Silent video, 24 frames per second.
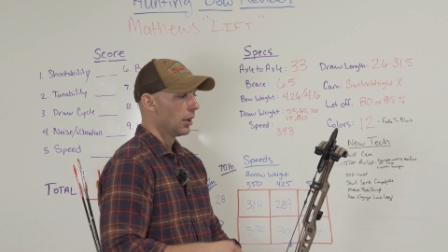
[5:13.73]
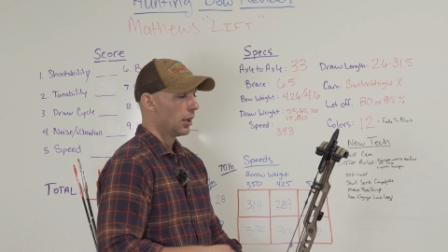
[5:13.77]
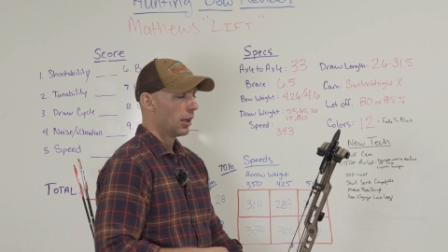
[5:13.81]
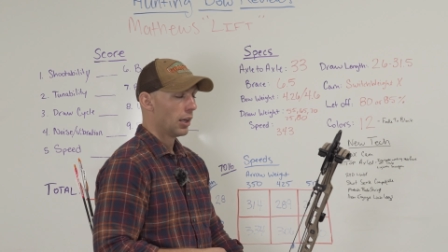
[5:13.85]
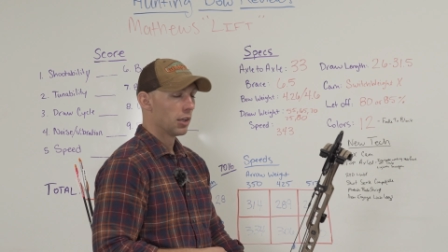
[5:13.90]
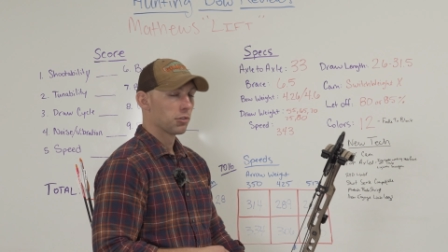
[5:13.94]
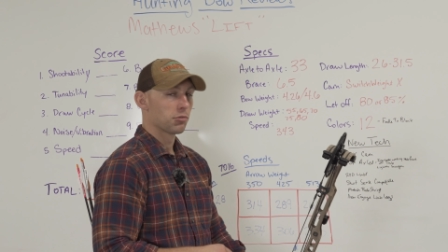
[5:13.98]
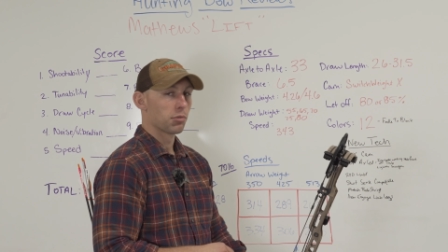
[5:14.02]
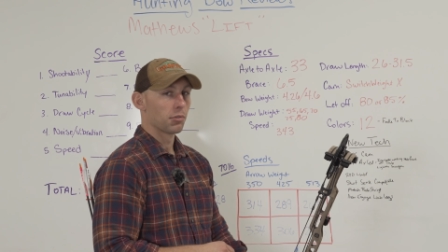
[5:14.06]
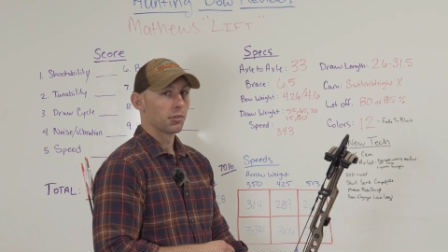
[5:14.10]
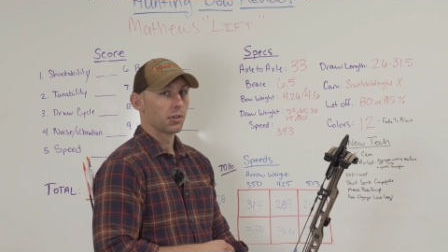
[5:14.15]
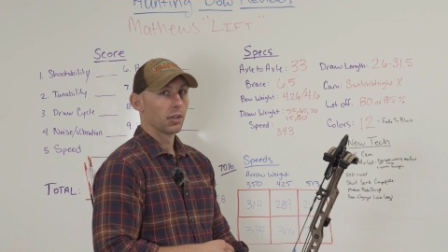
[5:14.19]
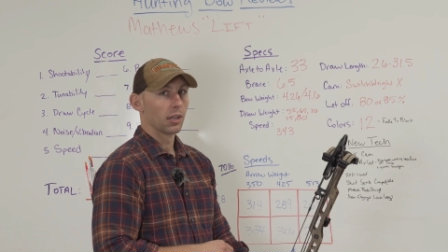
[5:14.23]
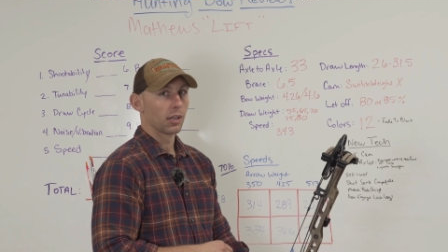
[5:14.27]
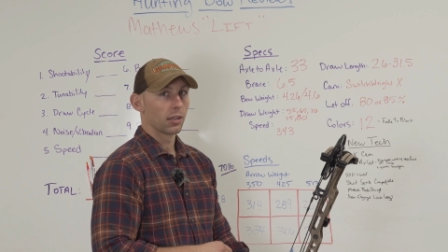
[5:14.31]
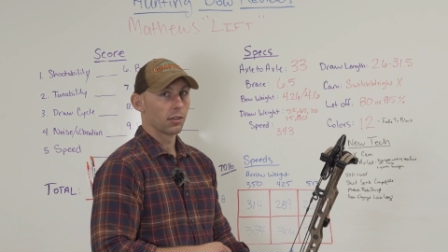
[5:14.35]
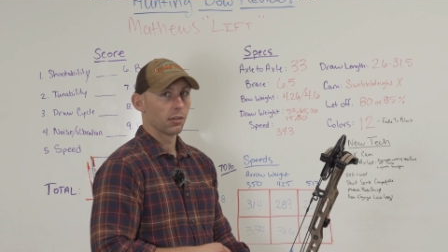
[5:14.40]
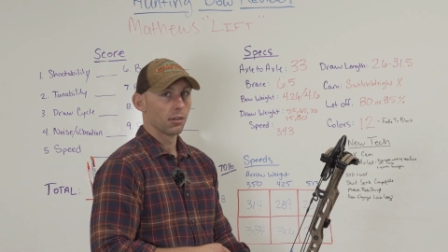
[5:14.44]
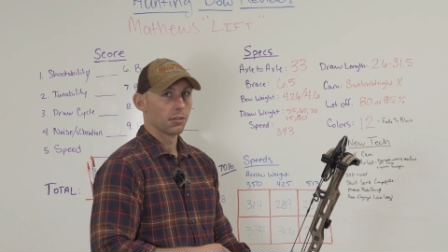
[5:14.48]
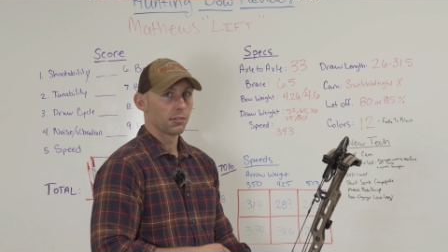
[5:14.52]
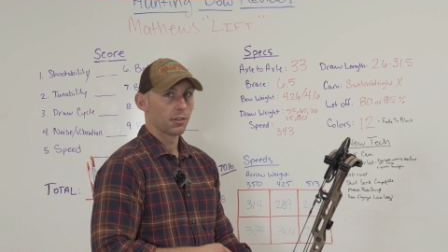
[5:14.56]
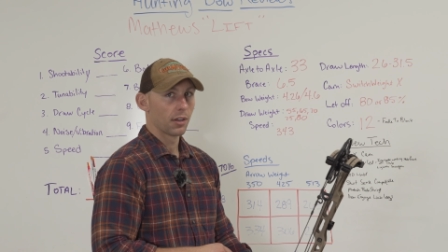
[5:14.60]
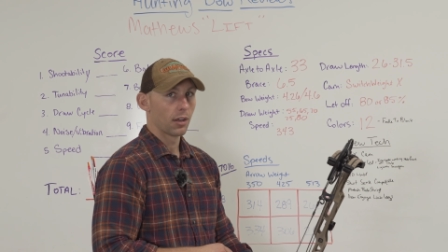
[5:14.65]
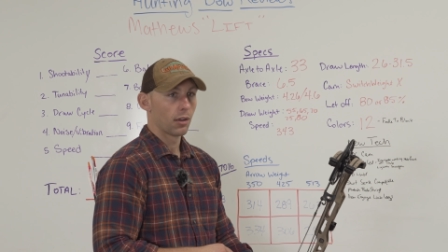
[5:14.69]
it's
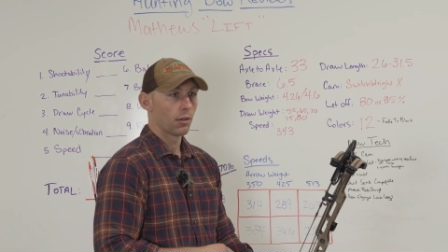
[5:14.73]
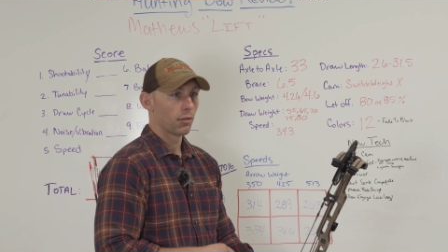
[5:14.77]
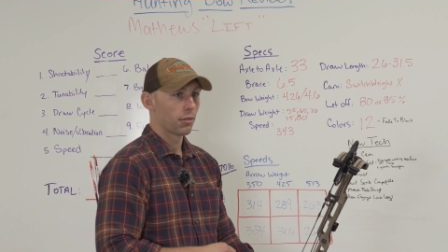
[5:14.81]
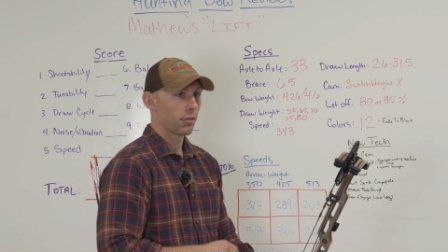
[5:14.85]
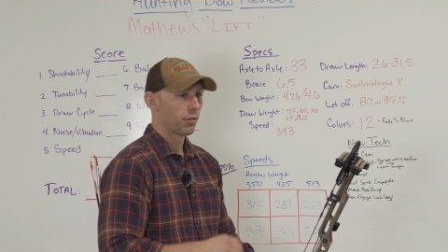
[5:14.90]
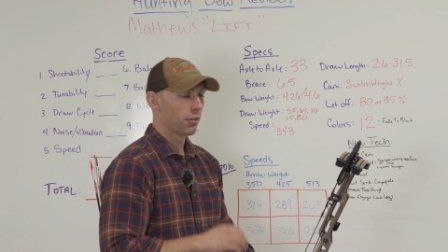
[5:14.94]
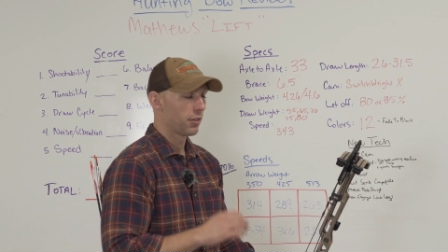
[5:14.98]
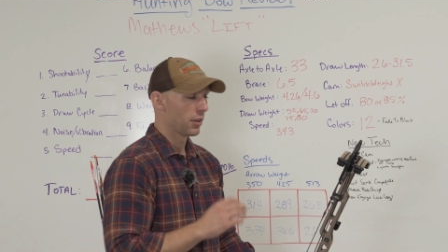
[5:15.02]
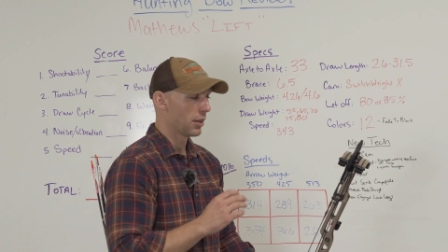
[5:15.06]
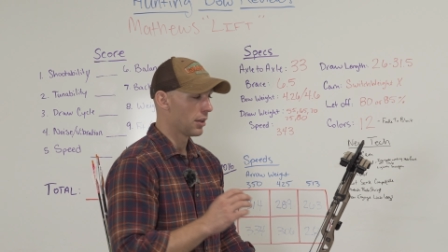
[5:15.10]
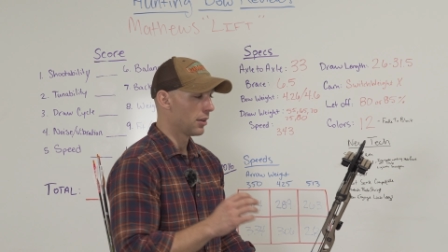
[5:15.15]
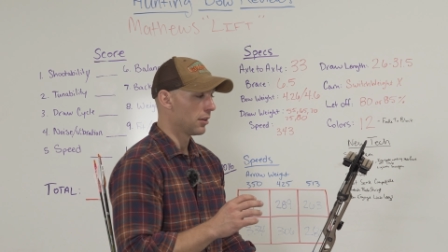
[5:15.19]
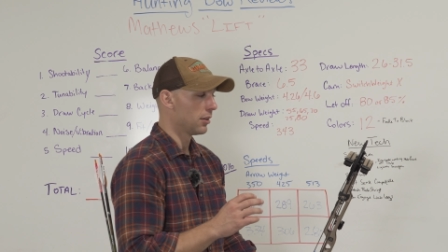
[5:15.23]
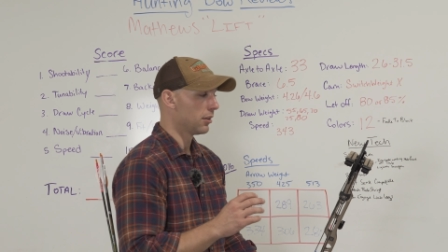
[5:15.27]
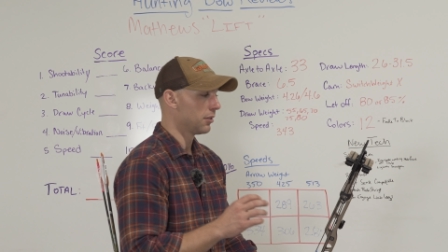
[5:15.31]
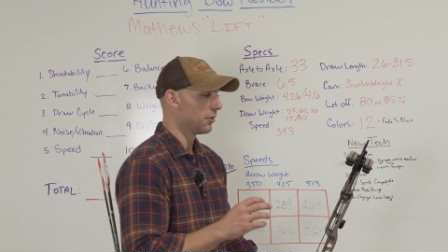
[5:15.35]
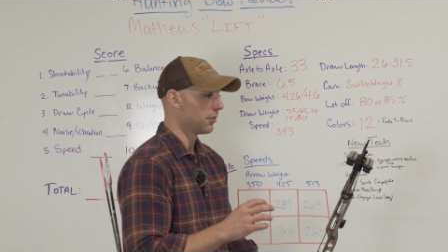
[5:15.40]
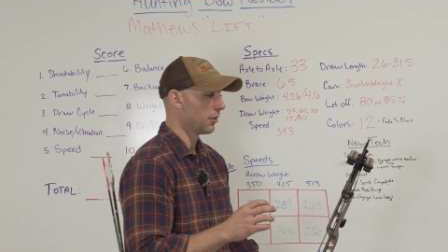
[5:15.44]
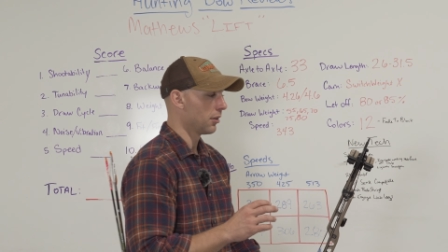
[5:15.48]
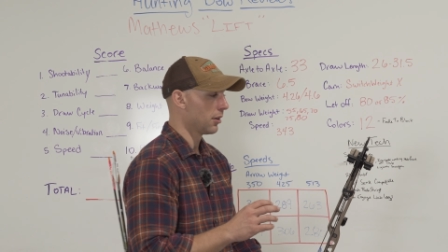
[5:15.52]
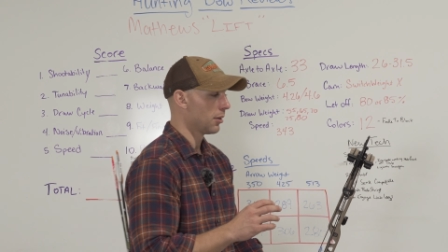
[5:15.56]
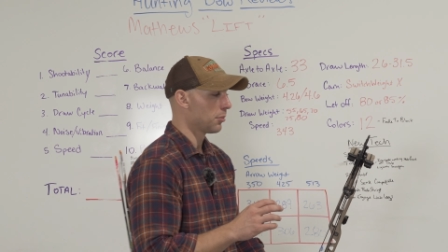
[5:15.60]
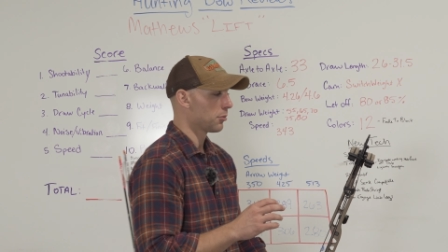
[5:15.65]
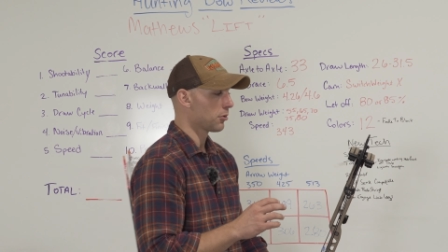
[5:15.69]
ridiculous how thin
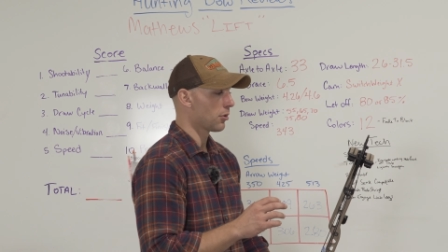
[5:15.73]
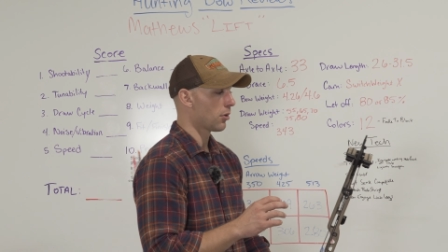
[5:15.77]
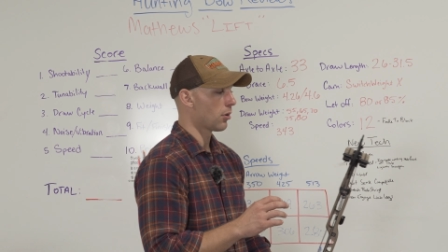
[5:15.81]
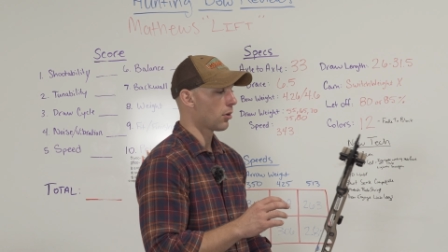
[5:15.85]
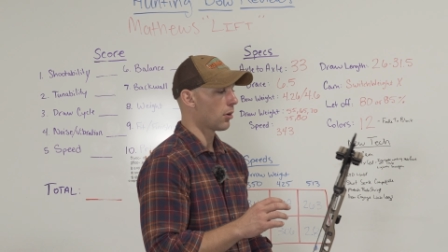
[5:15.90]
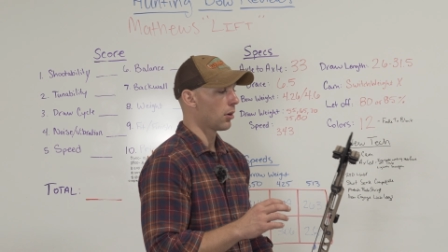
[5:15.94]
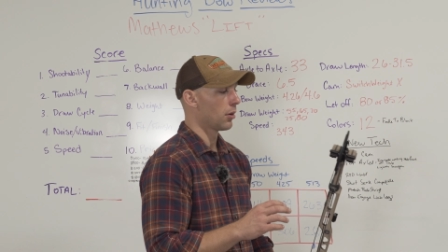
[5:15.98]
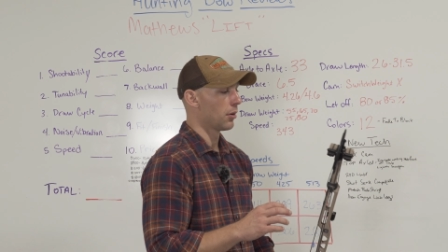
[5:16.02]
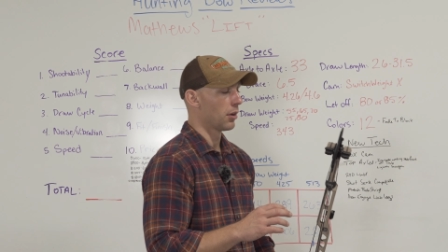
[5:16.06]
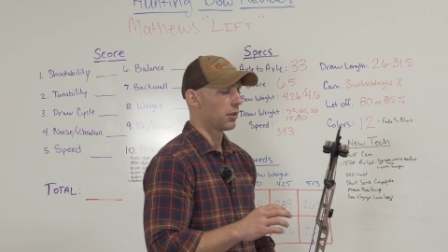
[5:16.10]
these limbs are,